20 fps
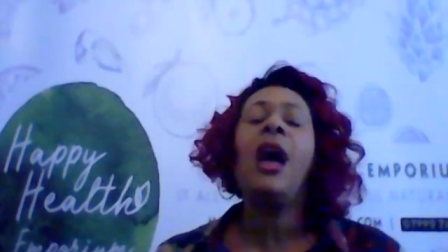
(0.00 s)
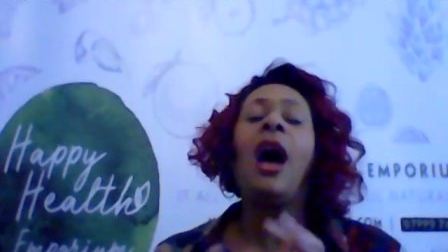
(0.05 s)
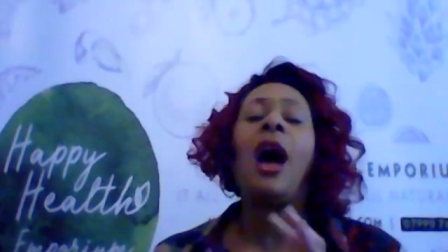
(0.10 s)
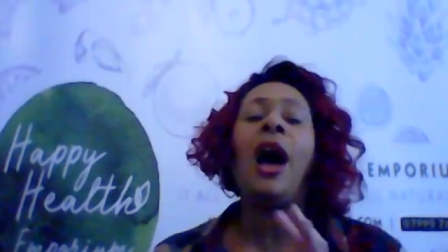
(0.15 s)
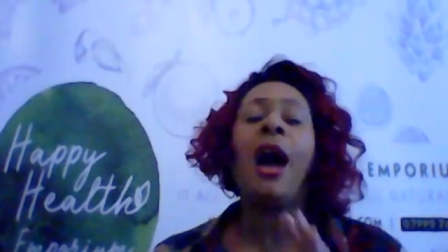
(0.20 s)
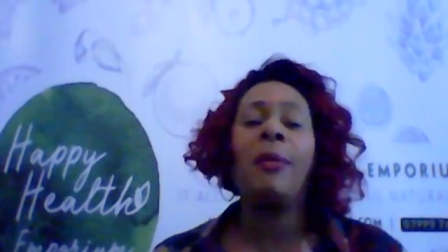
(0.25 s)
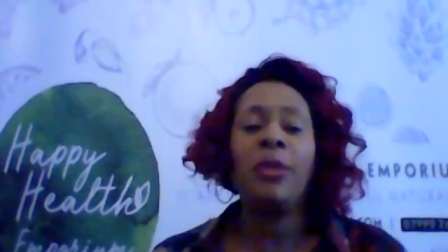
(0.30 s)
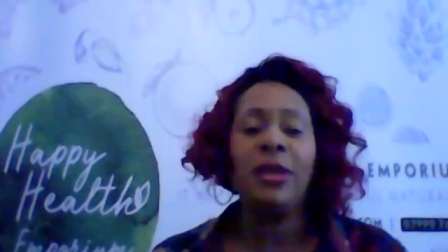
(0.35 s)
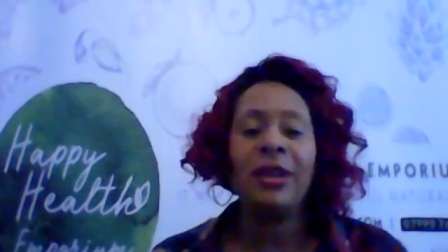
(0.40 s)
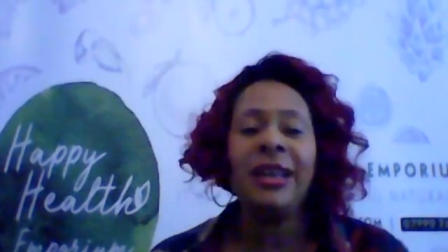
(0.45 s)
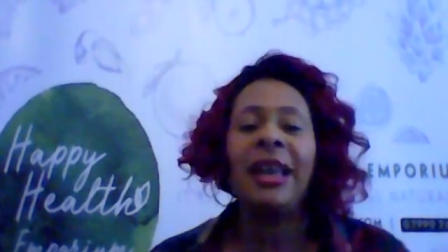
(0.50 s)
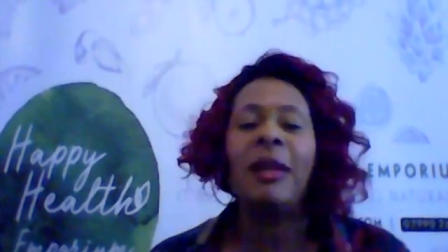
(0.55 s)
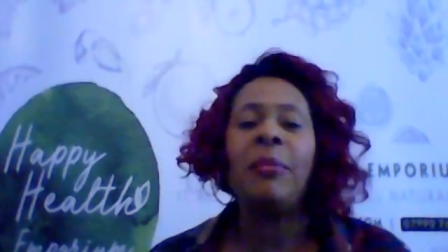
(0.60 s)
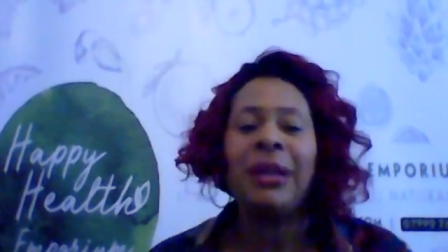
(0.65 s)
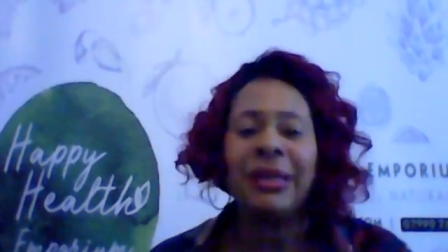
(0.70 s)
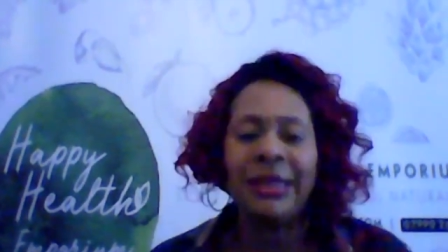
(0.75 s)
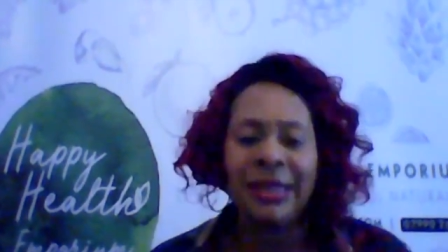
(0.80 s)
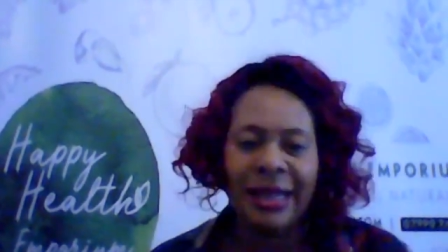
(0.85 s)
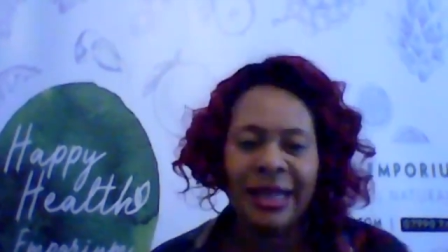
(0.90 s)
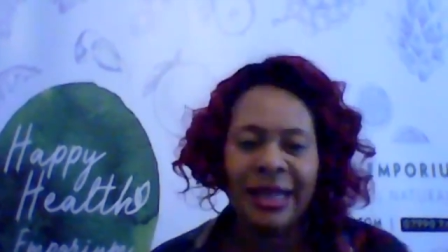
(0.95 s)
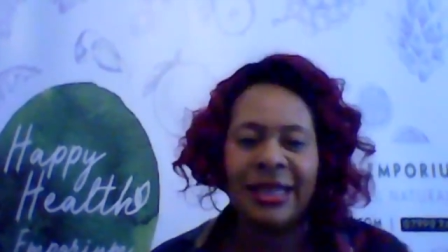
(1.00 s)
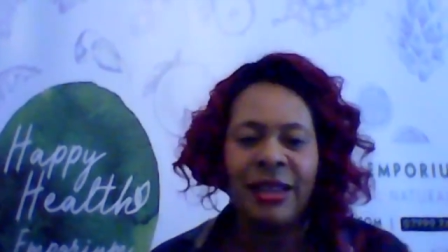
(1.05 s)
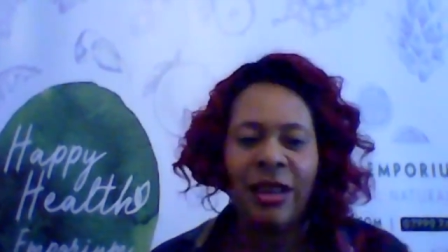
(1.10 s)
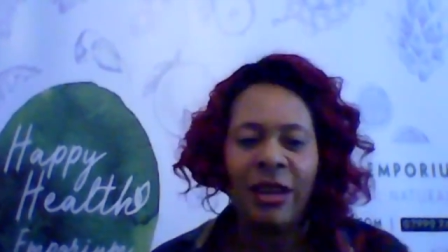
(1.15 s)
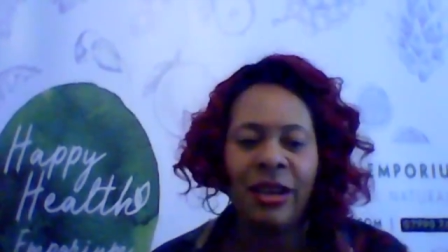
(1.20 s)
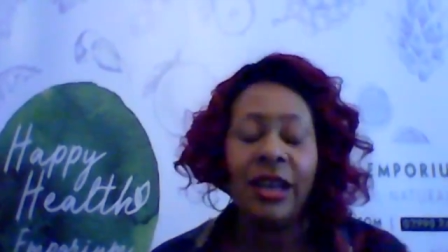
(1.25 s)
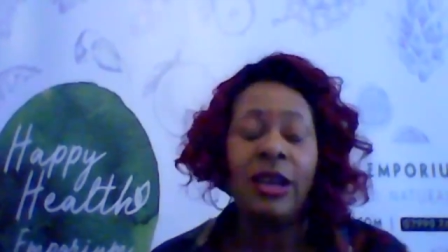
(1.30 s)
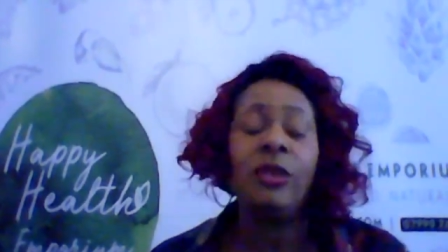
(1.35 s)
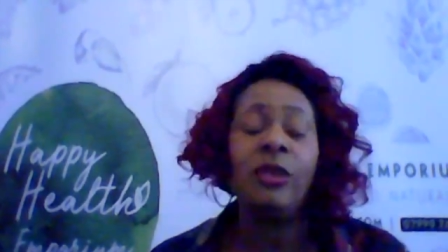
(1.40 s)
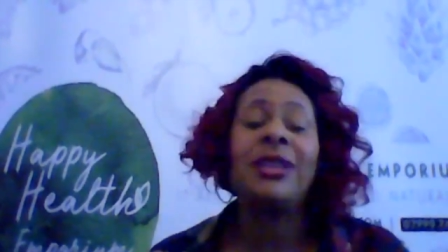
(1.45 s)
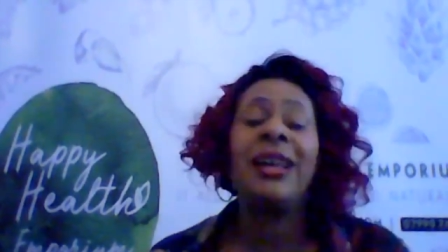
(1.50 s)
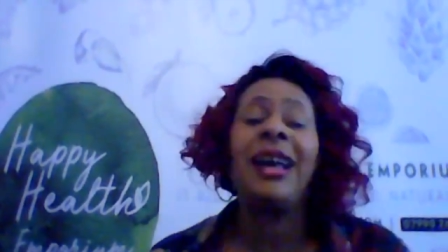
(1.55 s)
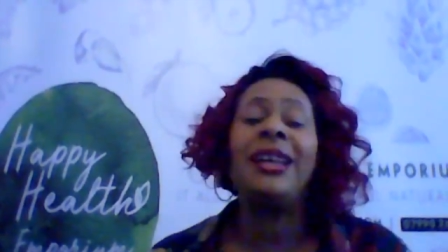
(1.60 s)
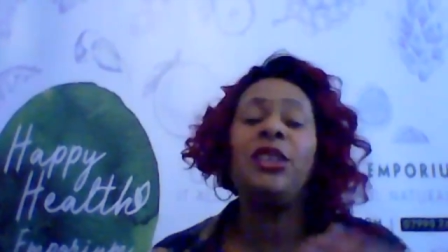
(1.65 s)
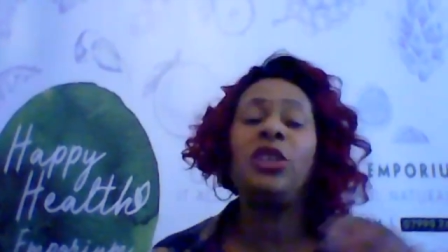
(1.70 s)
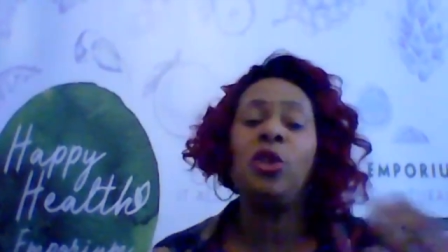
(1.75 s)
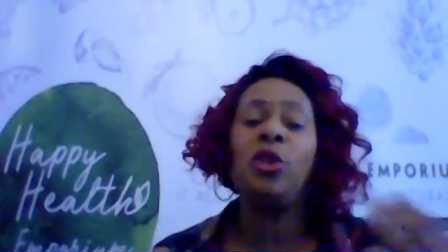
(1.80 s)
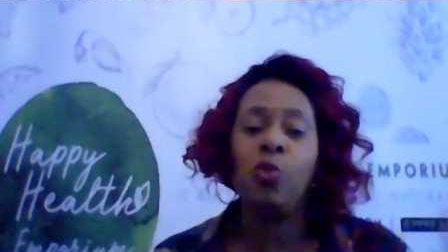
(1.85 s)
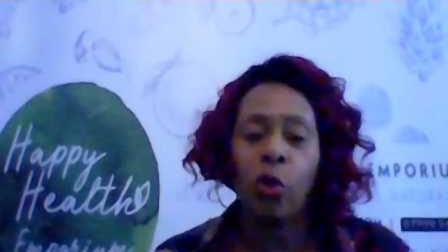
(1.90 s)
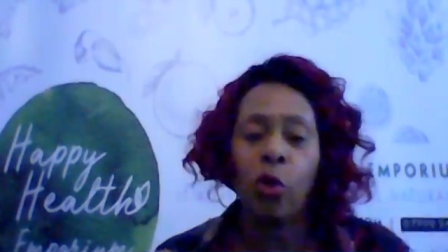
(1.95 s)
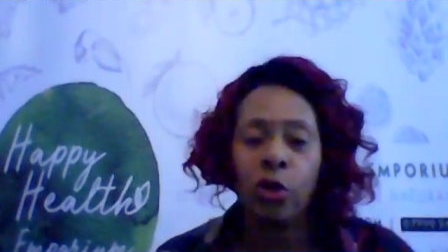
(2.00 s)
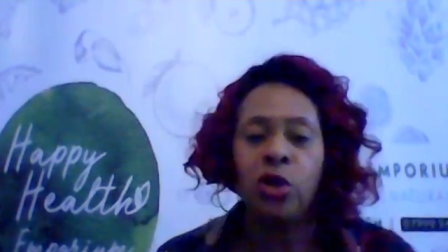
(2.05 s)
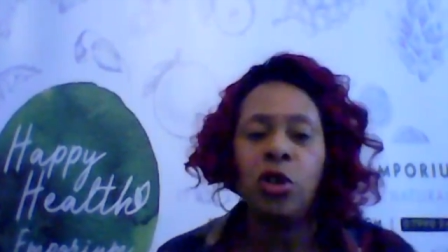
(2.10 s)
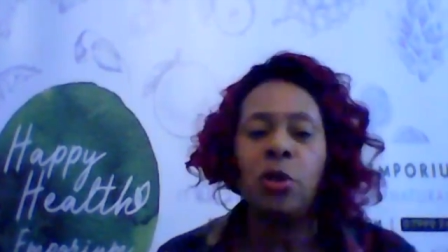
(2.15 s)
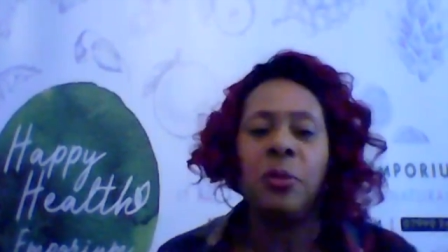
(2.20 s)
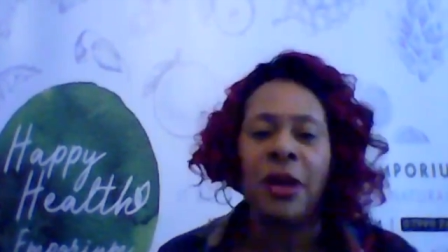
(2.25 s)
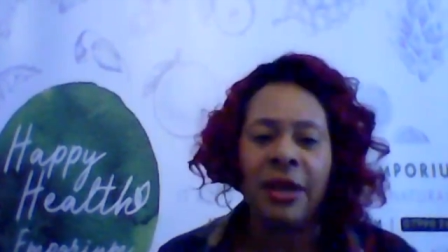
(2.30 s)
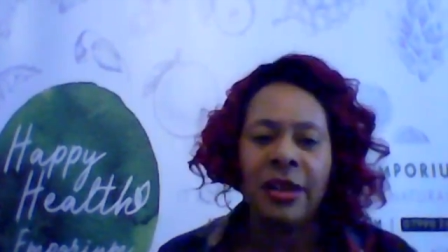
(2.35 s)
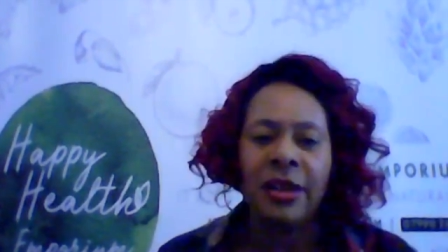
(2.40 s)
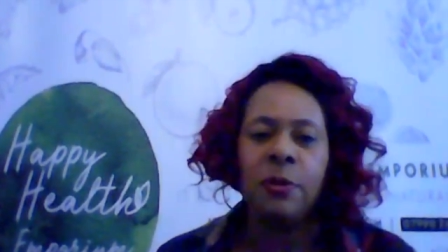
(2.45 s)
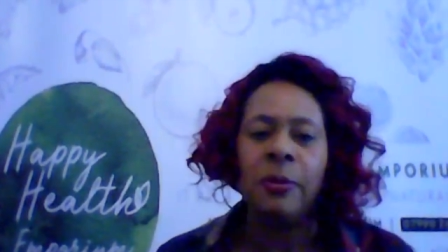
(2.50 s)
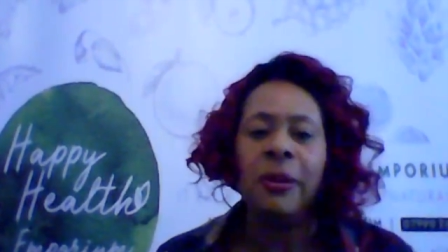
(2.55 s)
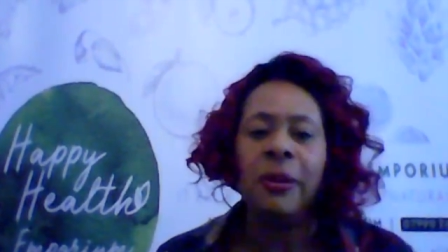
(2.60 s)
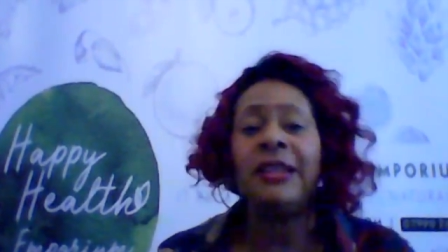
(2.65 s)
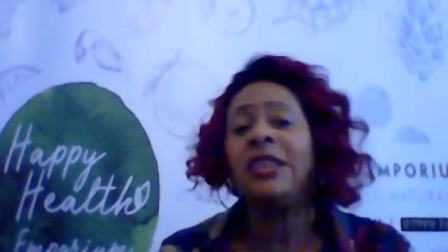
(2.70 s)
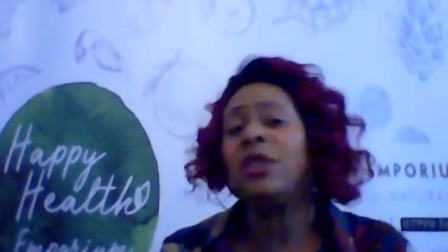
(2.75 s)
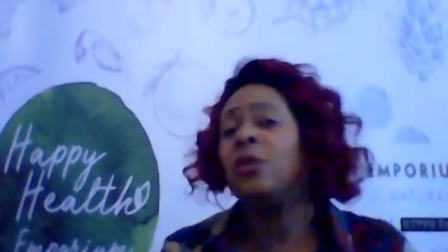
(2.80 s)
I'm going to get my tickets early because I actually want to be at this place.